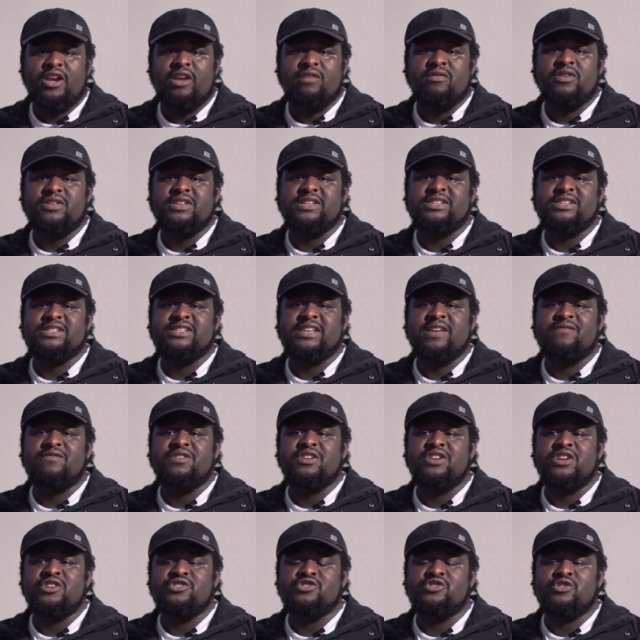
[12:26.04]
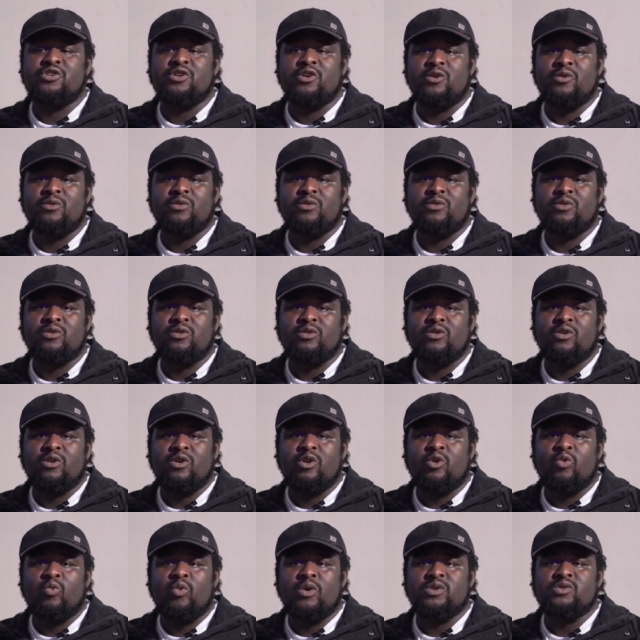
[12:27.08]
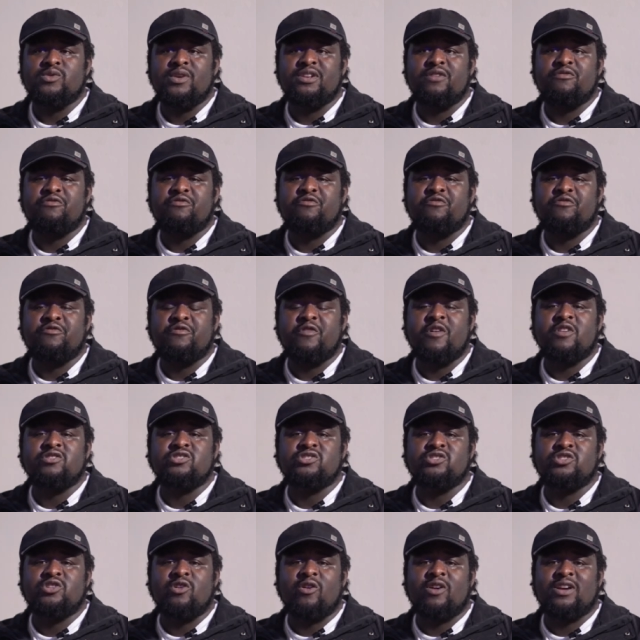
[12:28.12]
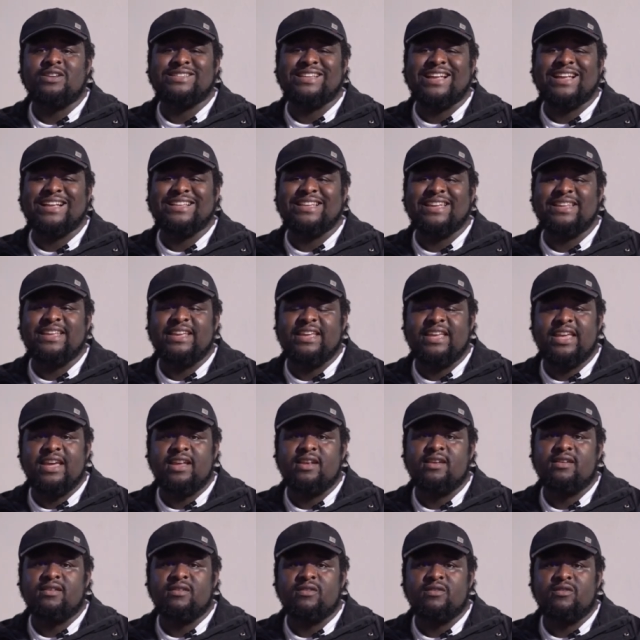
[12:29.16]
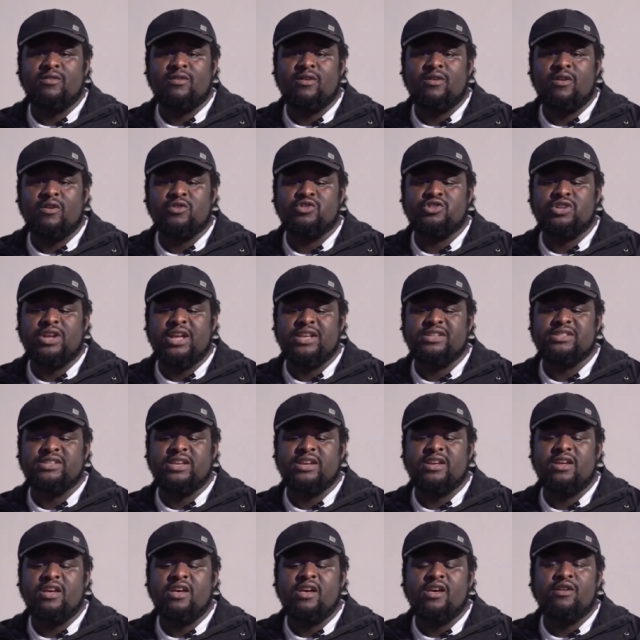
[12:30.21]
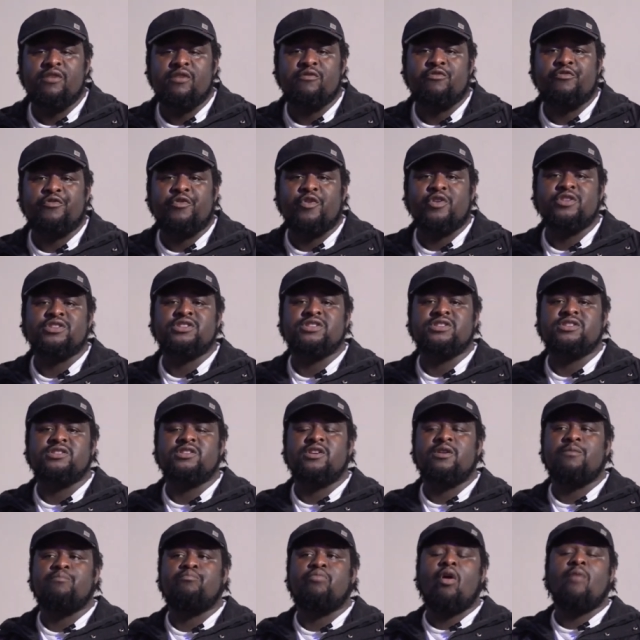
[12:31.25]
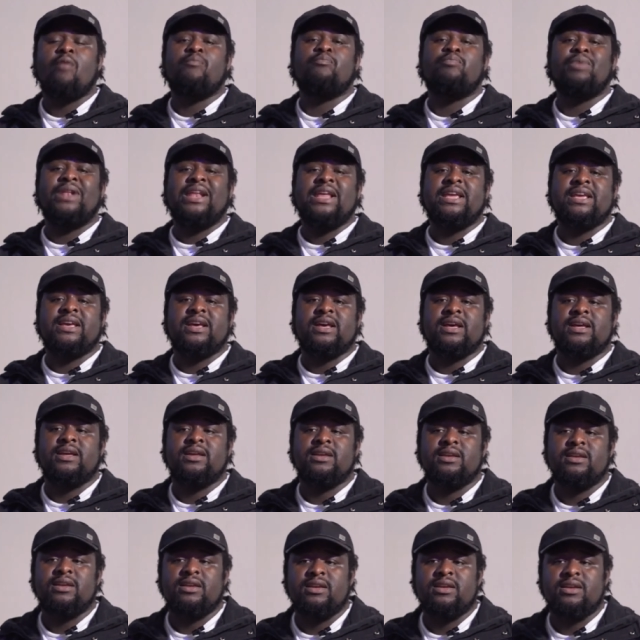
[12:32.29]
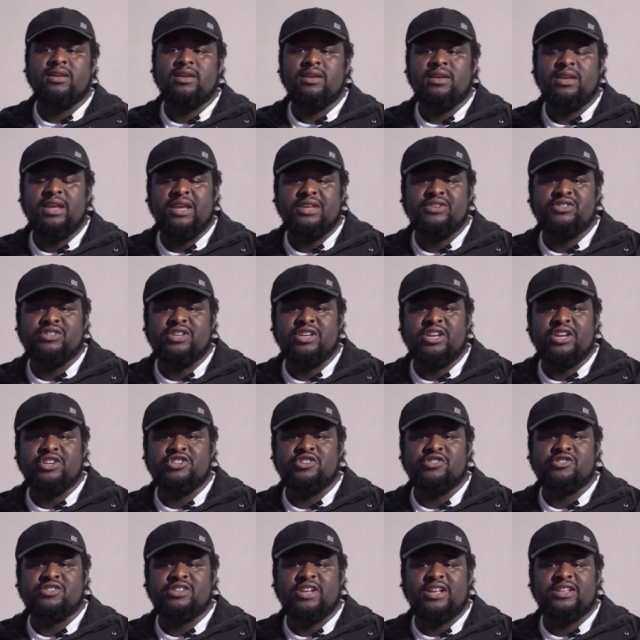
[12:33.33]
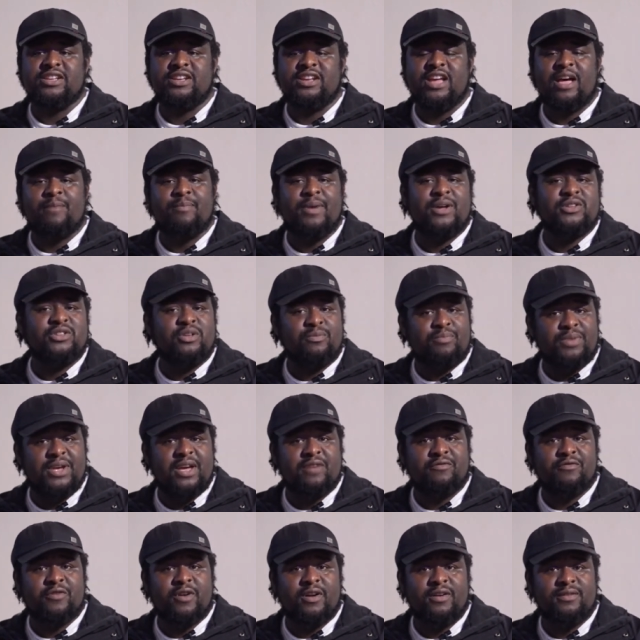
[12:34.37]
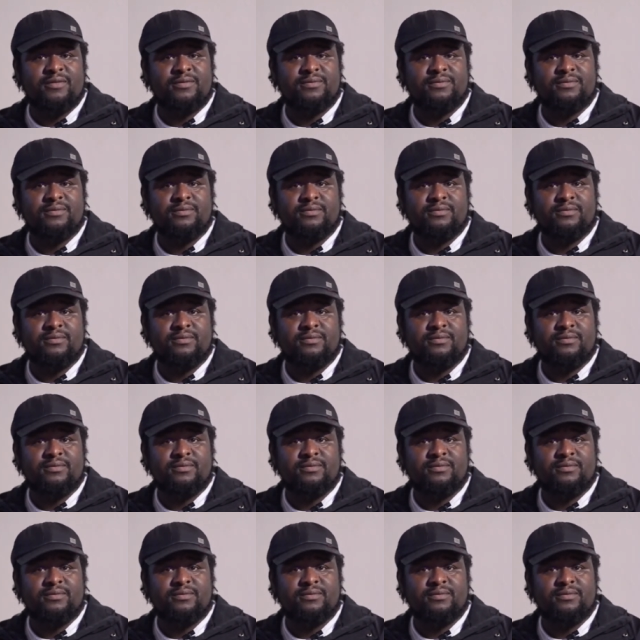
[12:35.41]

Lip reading: You notice 7 years ago was when the first talk started again, or should I say, the first public instigation started about the Biafra,